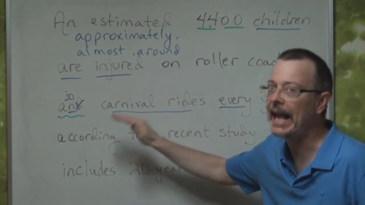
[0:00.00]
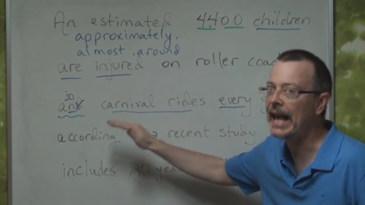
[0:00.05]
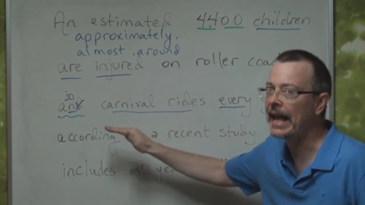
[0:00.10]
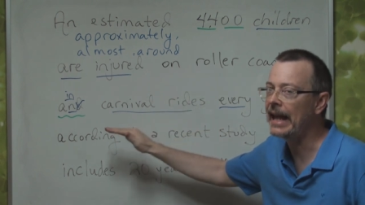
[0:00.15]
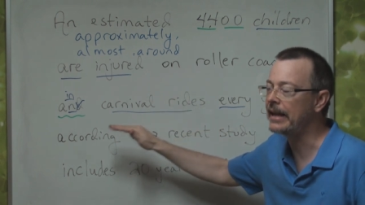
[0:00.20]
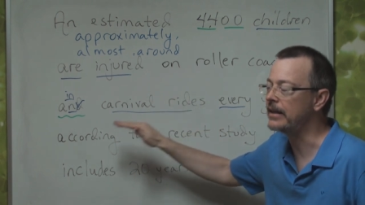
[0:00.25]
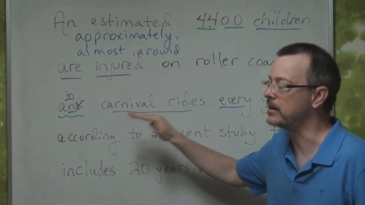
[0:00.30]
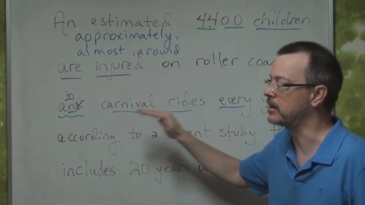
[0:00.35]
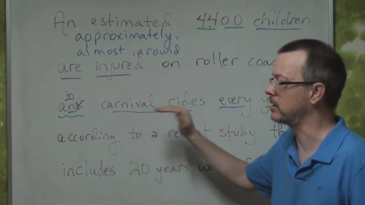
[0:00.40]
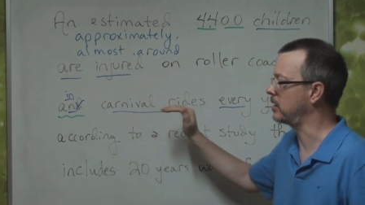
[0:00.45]

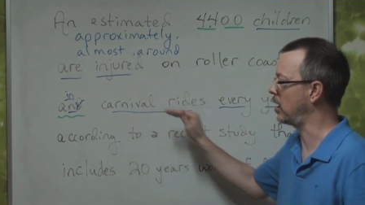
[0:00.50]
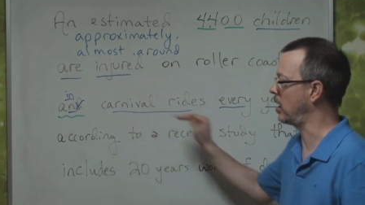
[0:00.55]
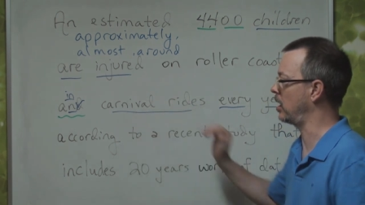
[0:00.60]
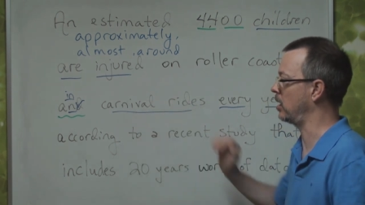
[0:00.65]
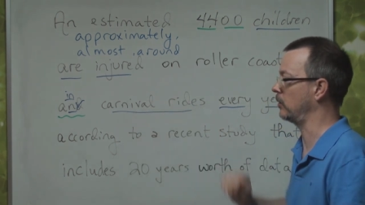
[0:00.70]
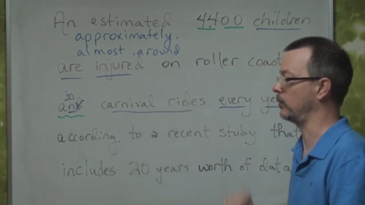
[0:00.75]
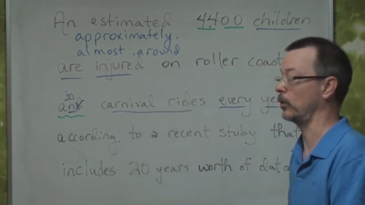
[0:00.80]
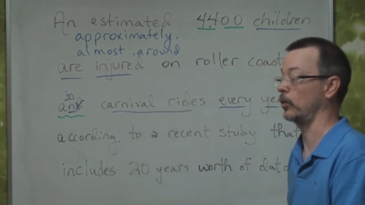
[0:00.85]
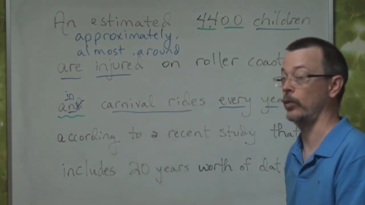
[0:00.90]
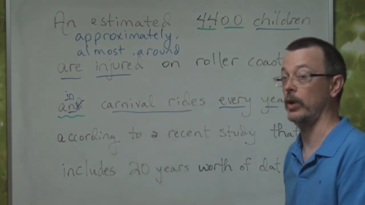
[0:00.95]
and
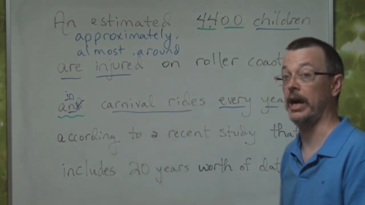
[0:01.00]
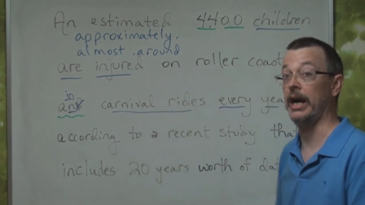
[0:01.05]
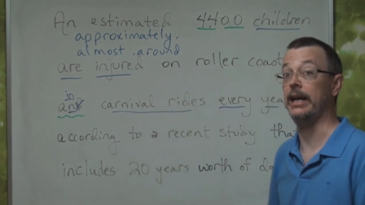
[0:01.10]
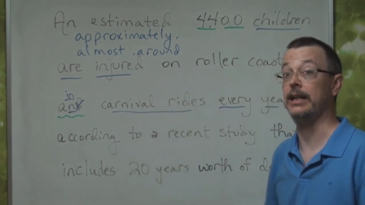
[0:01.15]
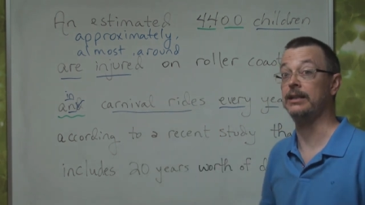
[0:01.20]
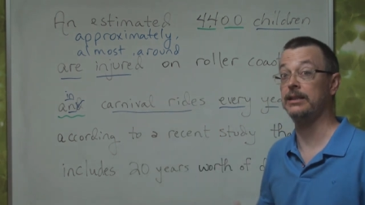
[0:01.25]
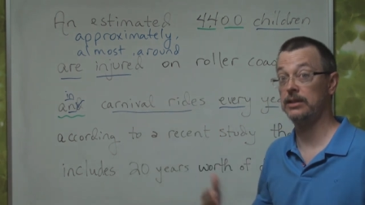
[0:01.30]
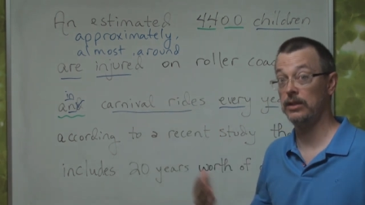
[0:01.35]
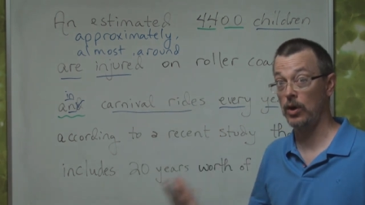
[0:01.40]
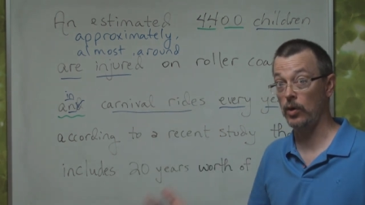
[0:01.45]
carnival
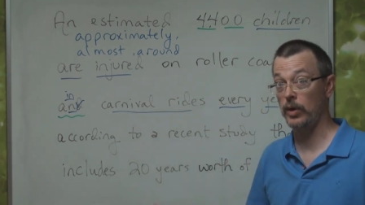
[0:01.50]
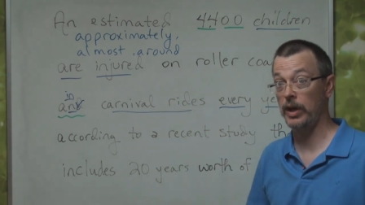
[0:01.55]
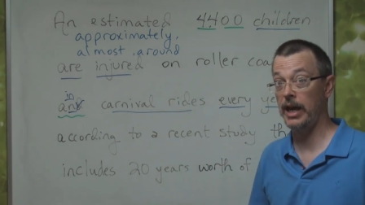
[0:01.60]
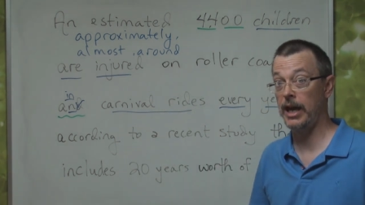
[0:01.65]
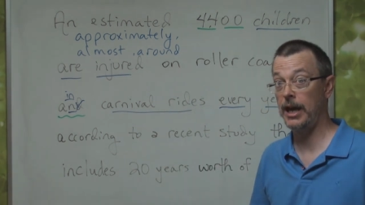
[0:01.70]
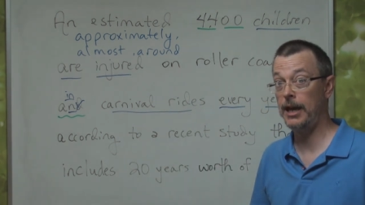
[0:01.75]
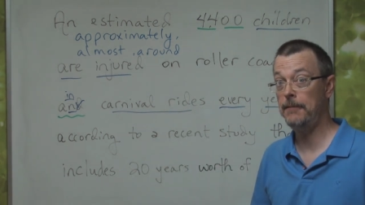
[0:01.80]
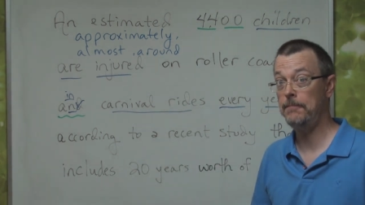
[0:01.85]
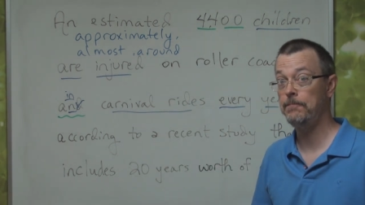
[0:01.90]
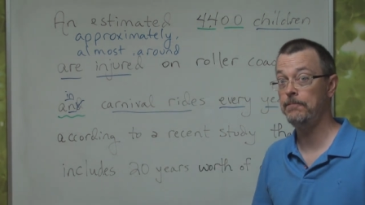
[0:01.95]
rides.
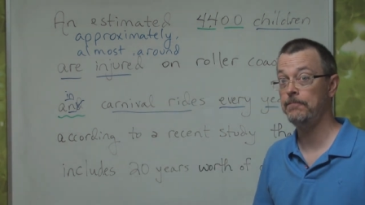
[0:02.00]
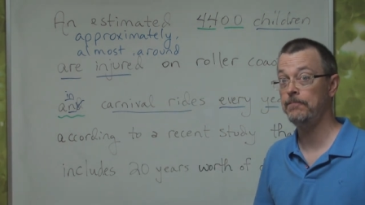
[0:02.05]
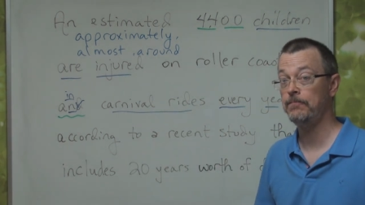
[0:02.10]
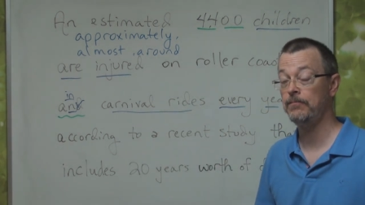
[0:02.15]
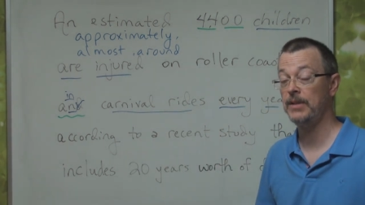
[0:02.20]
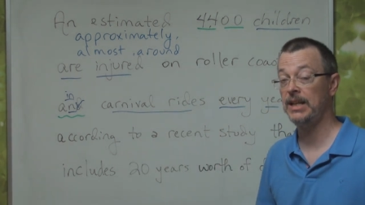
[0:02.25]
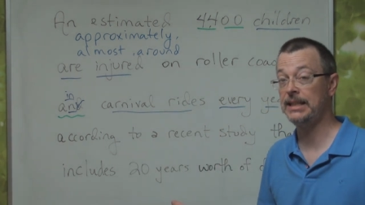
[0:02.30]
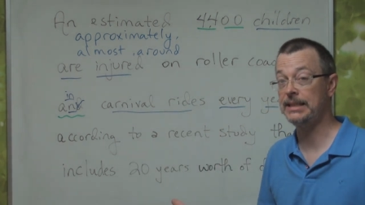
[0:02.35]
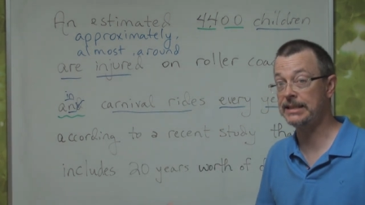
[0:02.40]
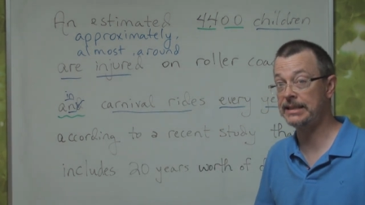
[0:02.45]
Okay?
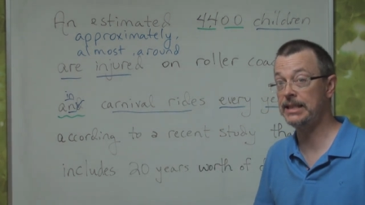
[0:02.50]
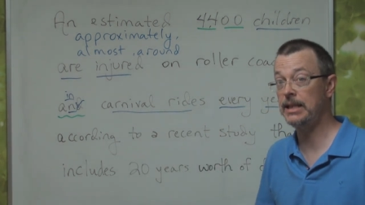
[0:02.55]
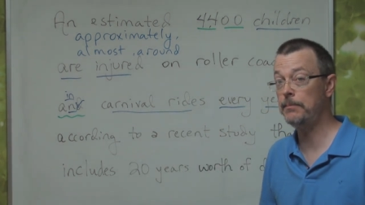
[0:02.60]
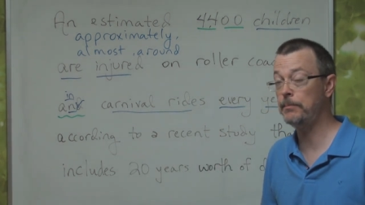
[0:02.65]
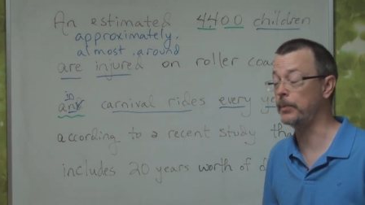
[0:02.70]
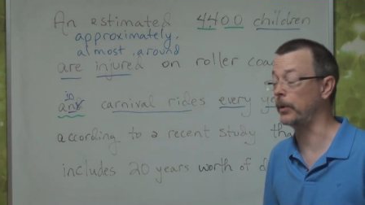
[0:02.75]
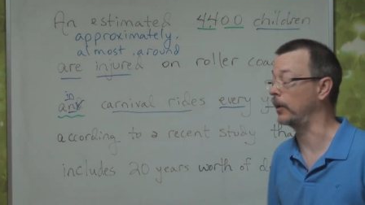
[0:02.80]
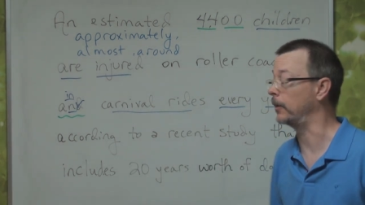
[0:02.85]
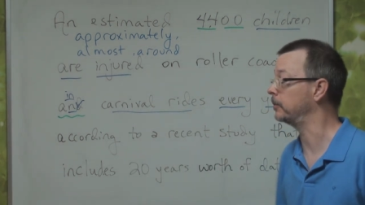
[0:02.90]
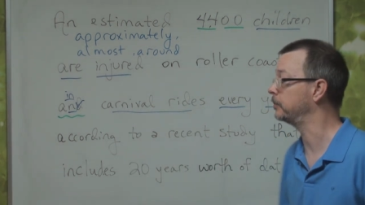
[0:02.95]
It's
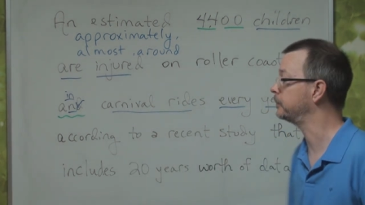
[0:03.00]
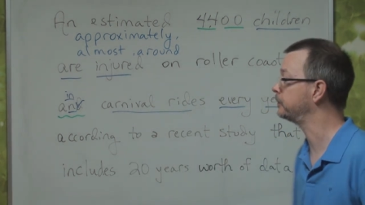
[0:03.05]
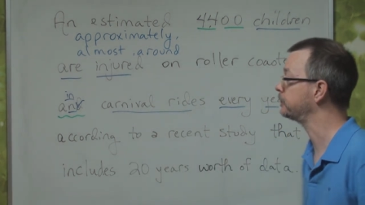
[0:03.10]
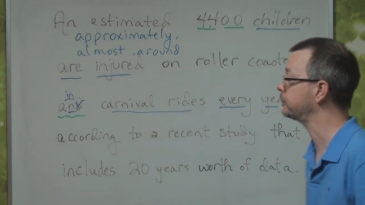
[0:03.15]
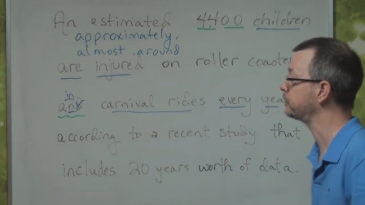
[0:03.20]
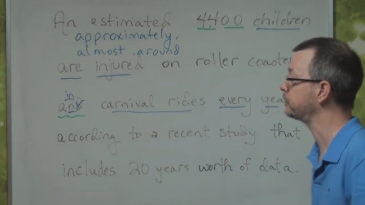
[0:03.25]
simple.